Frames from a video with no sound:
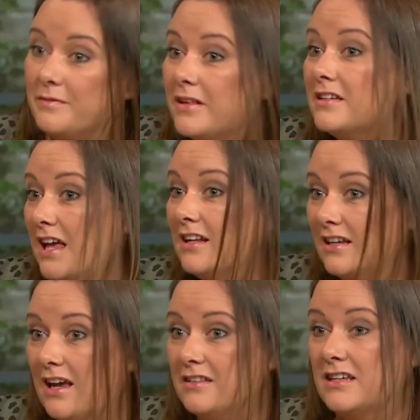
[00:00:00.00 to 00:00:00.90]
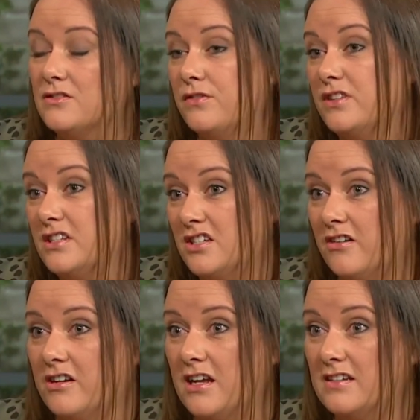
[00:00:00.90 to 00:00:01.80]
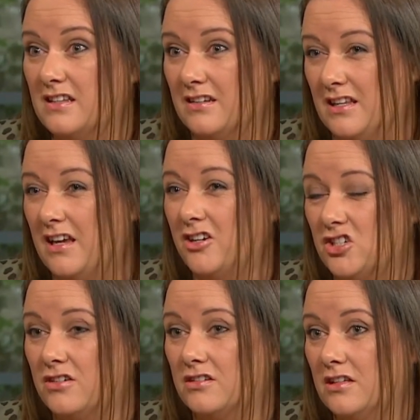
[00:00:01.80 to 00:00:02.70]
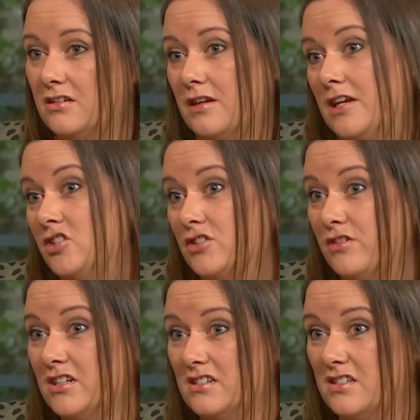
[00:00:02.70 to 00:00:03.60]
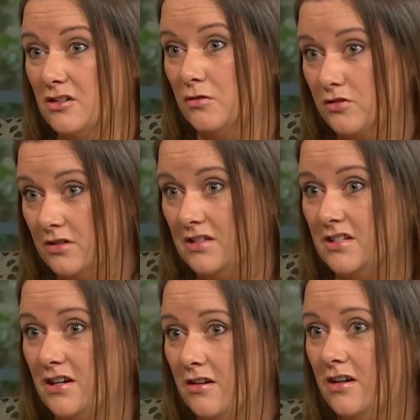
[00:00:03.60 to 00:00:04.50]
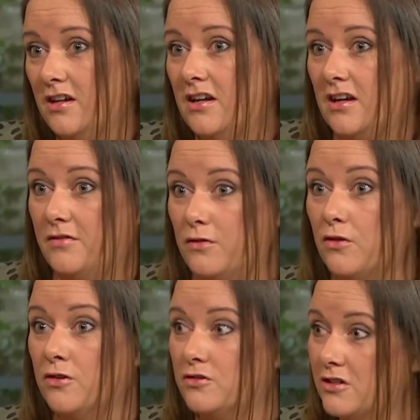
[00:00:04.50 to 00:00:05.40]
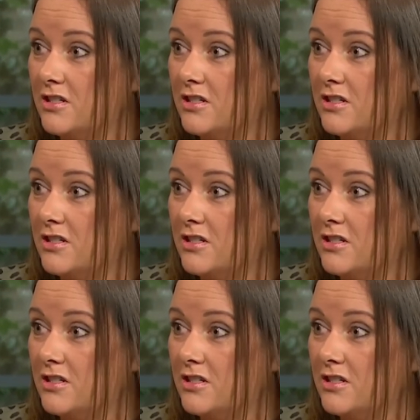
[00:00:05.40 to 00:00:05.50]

exactly. Yeah, that's over this year and next. Like the energy, the energy credit is two hundred this year and four hundred